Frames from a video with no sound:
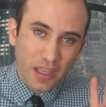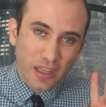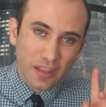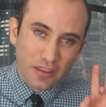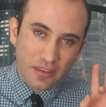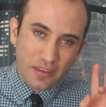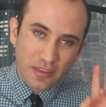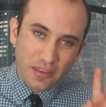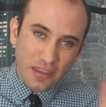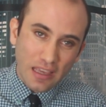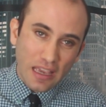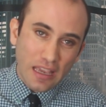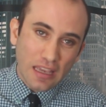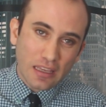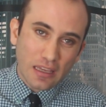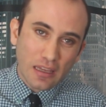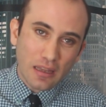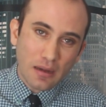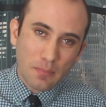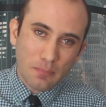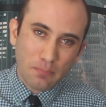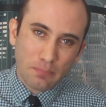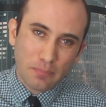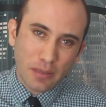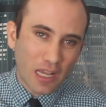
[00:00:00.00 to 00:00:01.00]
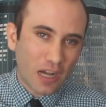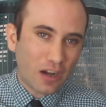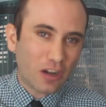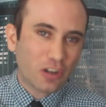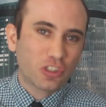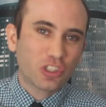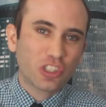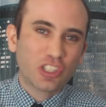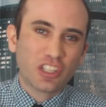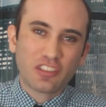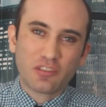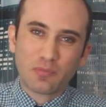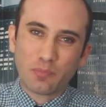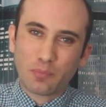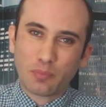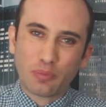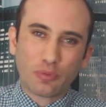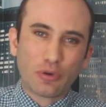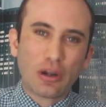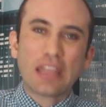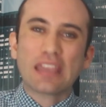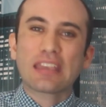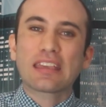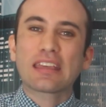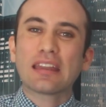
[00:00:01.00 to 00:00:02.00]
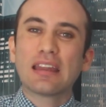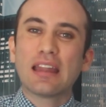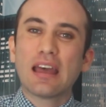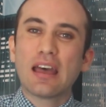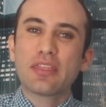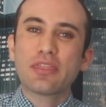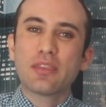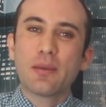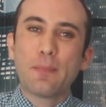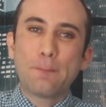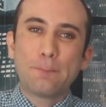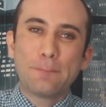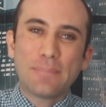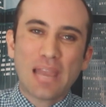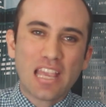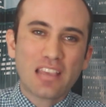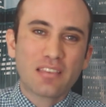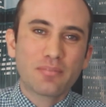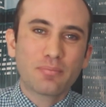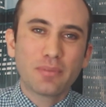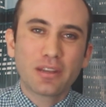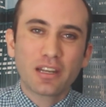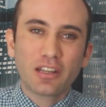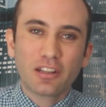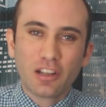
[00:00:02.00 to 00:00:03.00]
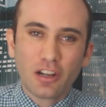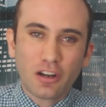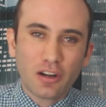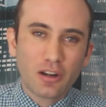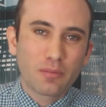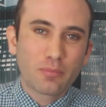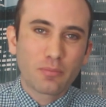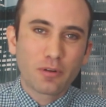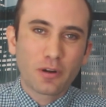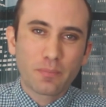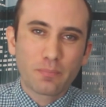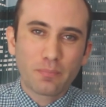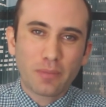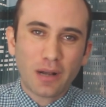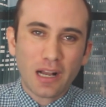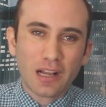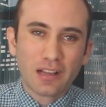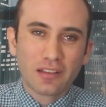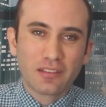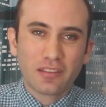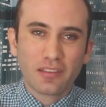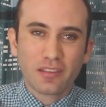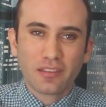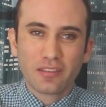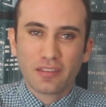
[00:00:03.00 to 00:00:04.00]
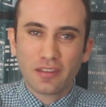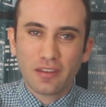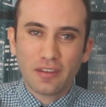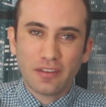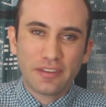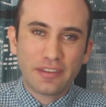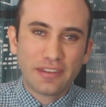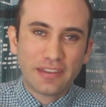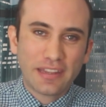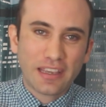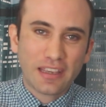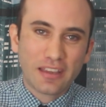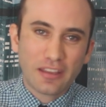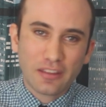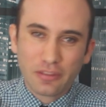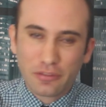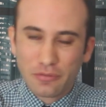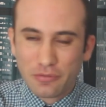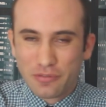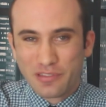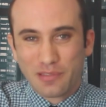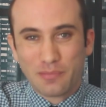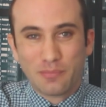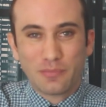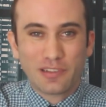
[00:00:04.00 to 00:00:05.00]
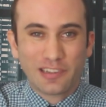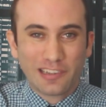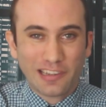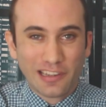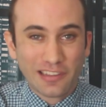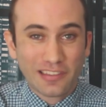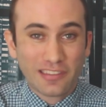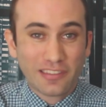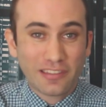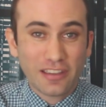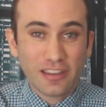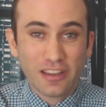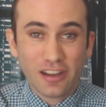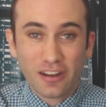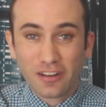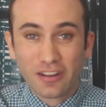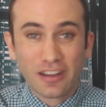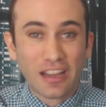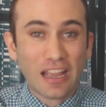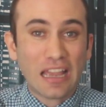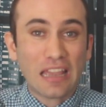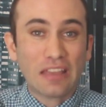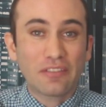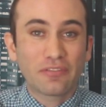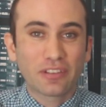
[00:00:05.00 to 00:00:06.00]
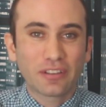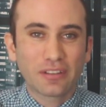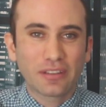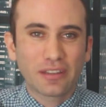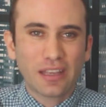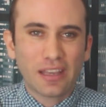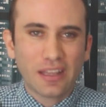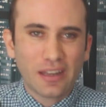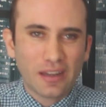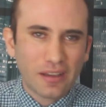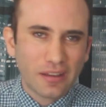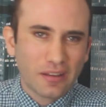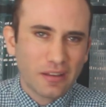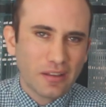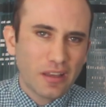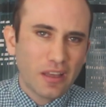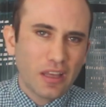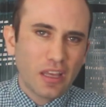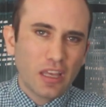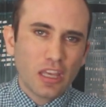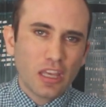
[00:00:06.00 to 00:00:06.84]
And second, beyond just breaking out the basement cardboard boxes and digging through some dusty archival data,